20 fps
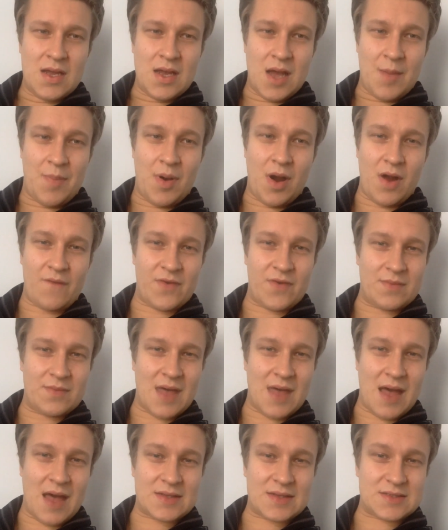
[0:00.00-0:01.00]
Apart from
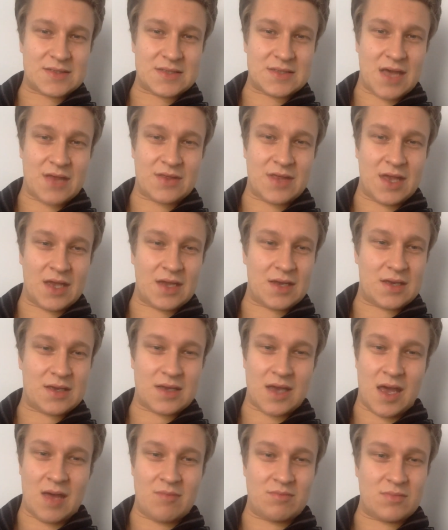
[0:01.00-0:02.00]
that, I
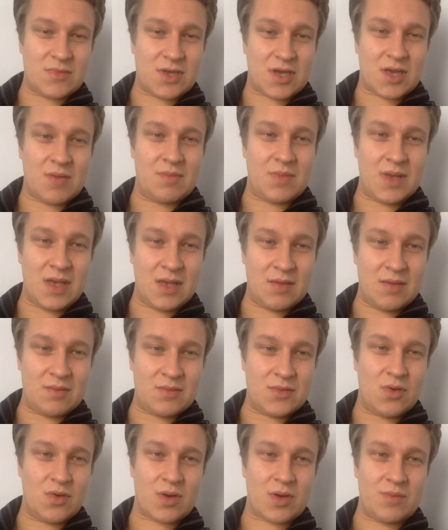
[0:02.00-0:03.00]
think there can be
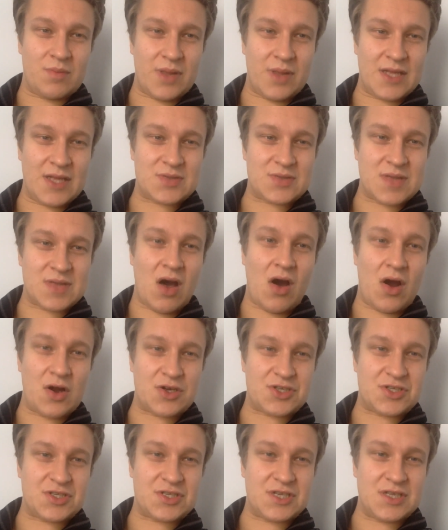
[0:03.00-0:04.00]
no complaints with that
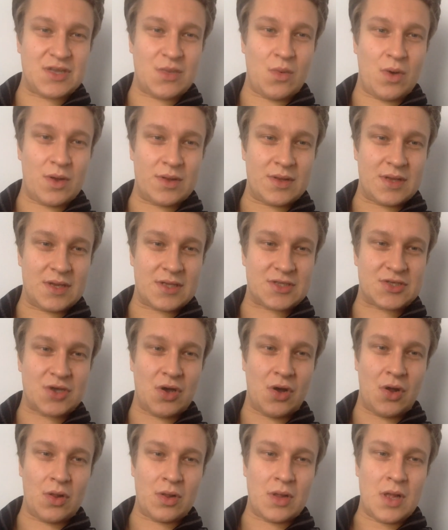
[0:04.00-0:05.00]
Argentina one at
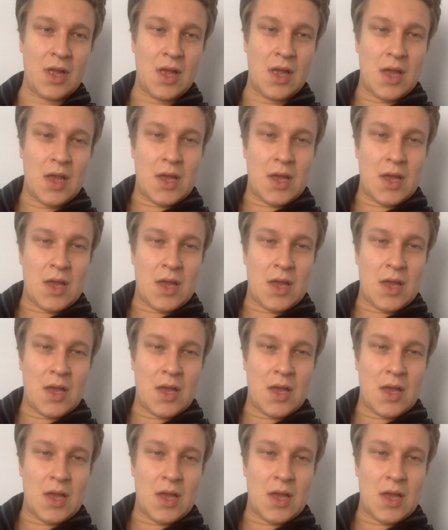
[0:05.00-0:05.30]
all.